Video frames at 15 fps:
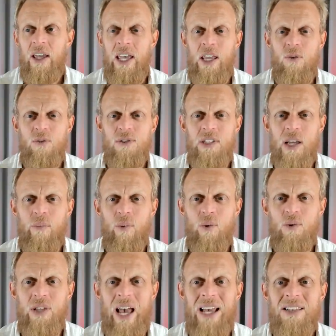It
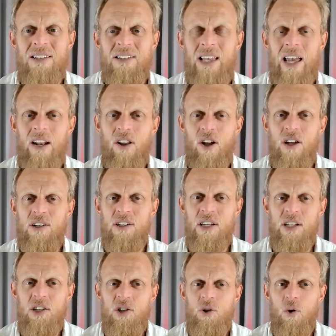resembles a satellite
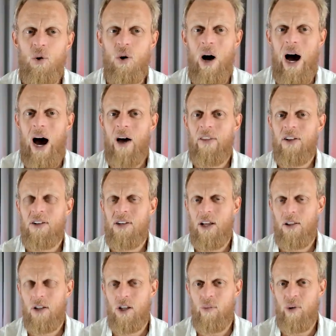dish or other
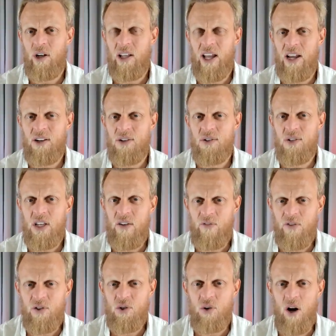telecommunications
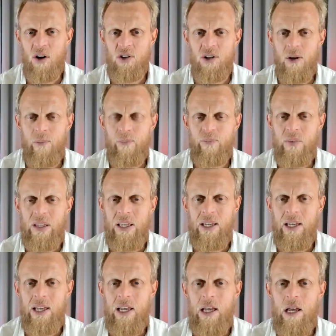infrastructure.
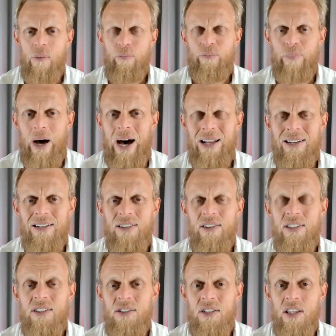But
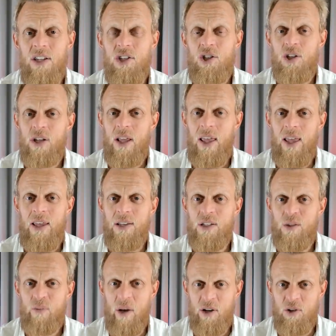this dish is
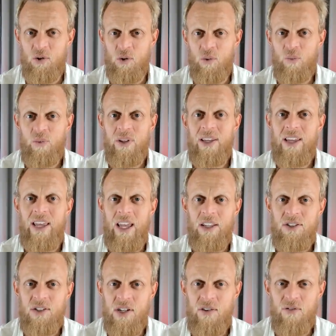special.
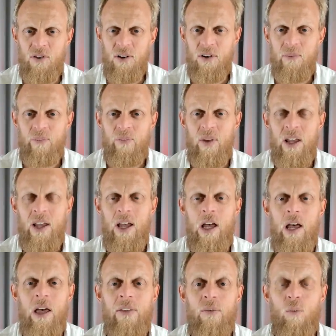It's different.
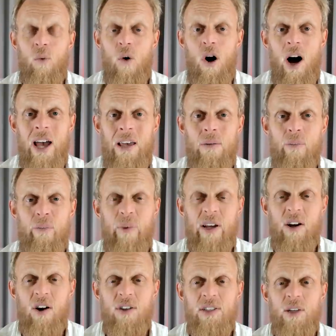Why?
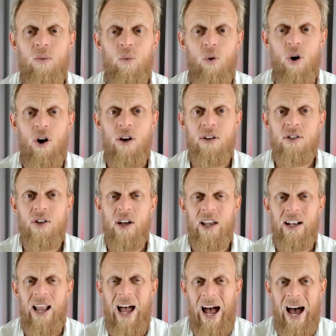Because it works like
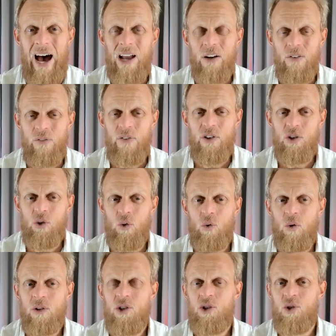an
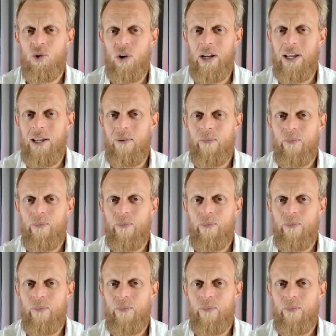artificial tree.